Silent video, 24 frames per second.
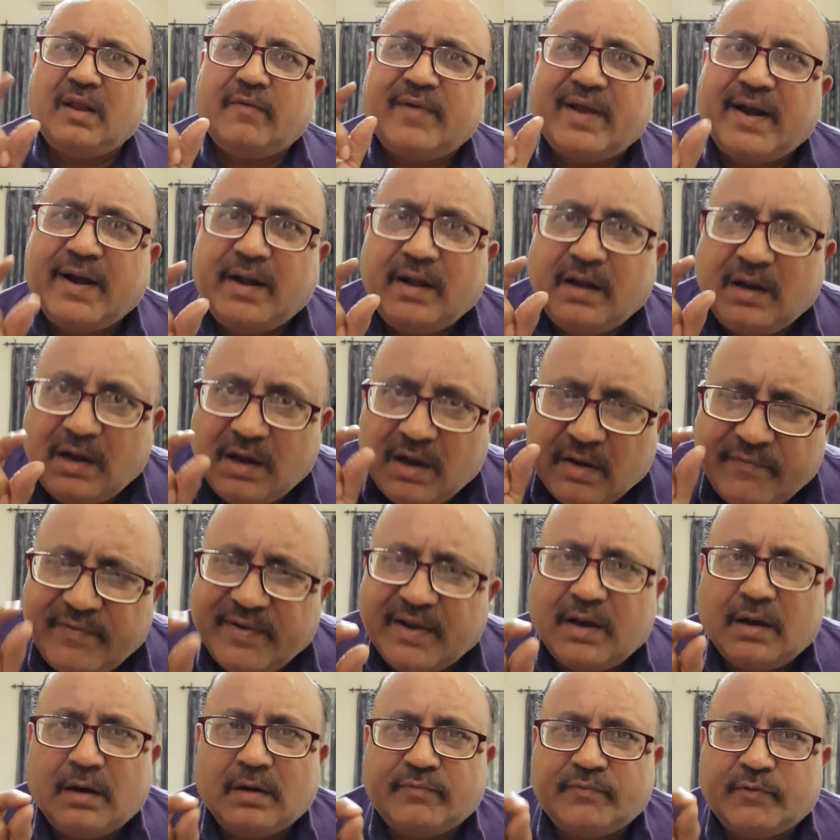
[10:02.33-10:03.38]
very
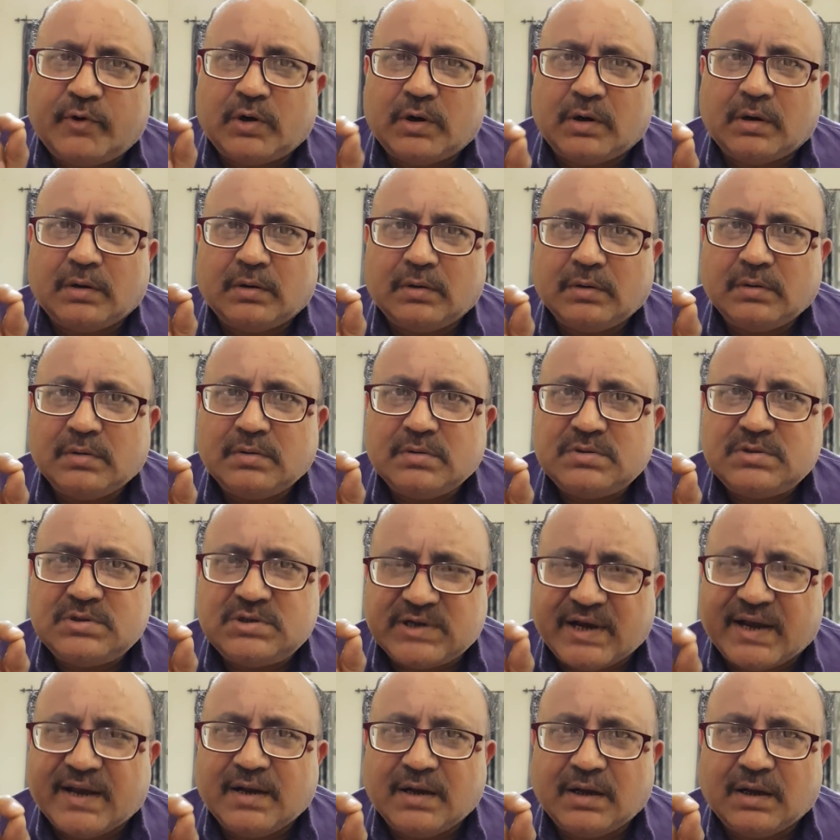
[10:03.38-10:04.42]
difficult for
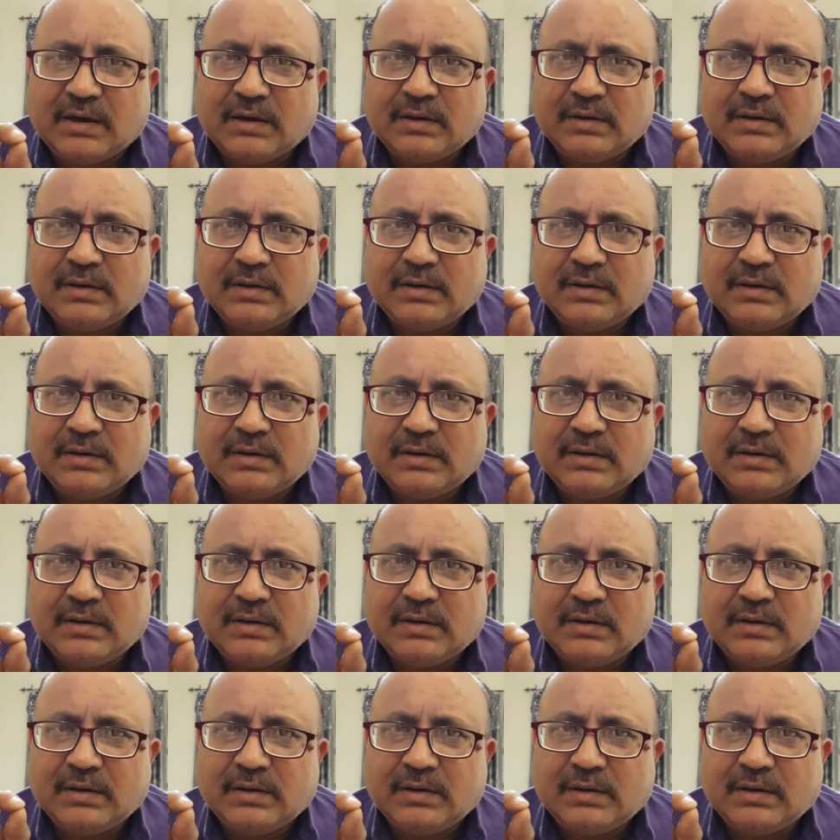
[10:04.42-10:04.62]
China